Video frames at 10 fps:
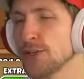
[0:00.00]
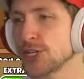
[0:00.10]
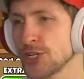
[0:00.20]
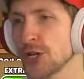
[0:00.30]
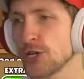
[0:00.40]

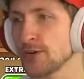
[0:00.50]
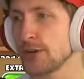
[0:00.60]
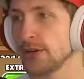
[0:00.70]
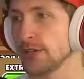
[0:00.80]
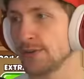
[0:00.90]
sure,
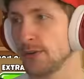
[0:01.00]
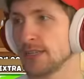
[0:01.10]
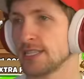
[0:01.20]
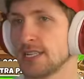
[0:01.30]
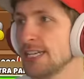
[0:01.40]
Spirit of the
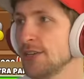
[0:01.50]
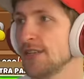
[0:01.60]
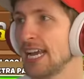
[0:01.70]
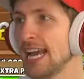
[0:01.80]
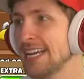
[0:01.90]
Forest. You
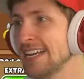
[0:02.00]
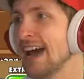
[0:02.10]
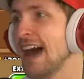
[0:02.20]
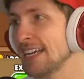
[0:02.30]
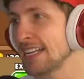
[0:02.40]
can't
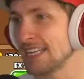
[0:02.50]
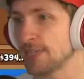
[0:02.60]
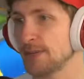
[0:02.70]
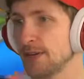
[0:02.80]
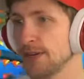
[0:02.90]
not get
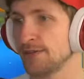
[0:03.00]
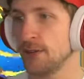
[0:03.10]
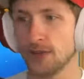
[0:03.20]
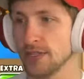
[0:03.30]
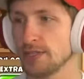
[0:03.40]
Spirit of the
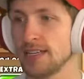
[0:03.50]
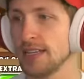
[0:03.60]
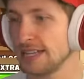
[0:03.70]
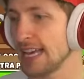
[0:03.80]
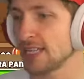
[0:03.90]
Forest, right?
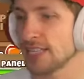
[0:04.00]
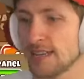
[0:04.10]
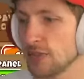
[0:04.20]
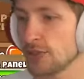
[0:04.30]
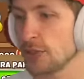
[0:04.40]
Like, that just
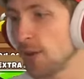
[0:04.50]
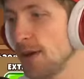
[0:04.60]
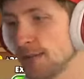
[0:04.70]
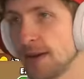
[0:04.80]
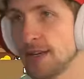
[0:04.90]
gives you so
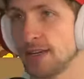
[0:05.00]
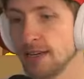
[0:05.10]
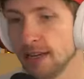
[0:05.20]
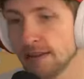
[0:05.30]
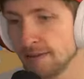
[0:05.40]
much money.
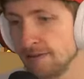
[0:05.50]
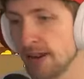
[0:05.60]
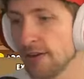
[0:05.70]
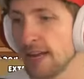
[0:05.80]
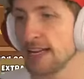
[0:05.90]

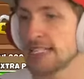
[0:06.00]
Very nice